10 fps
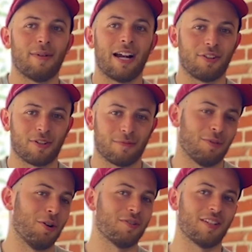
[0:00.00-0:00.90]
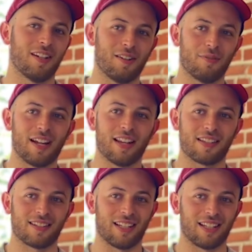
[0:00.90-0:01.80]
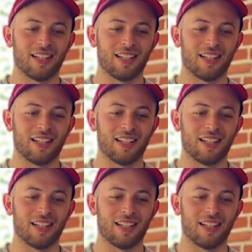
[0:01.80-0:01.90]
how do you compose in a way that's like